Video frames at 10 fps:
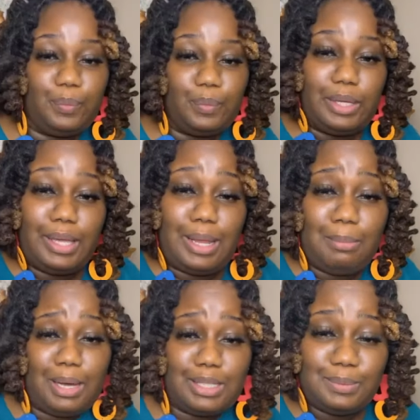we got a
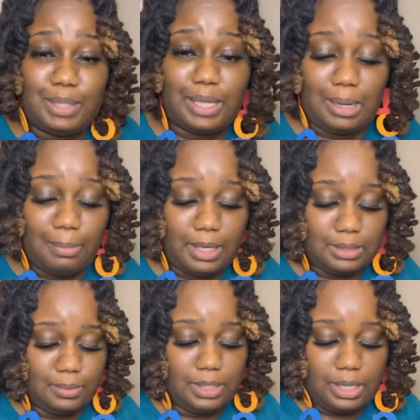box we got a
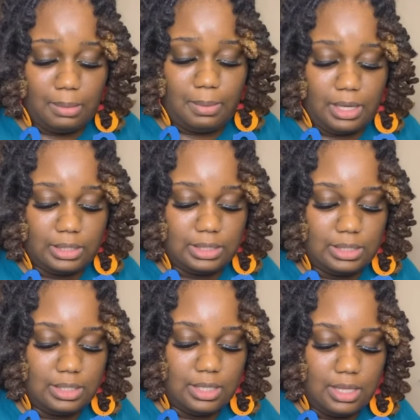box we got a
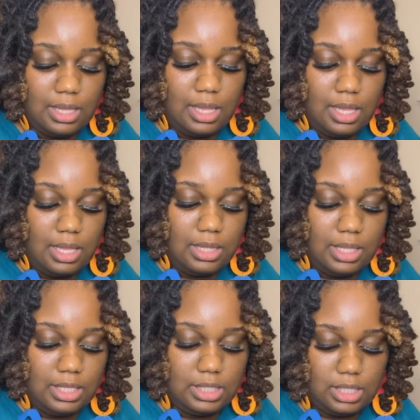box
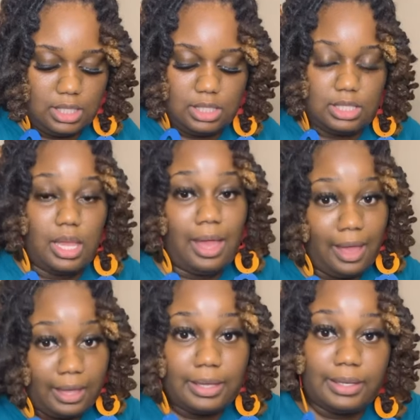this is the
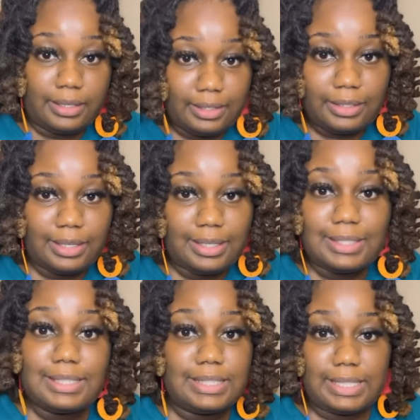icon
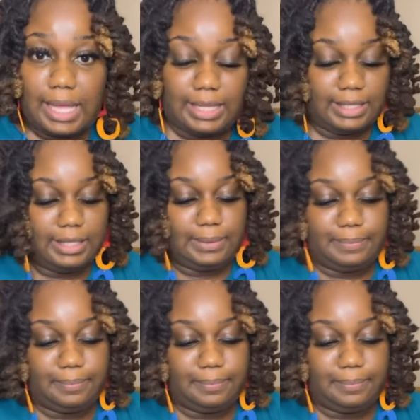stanley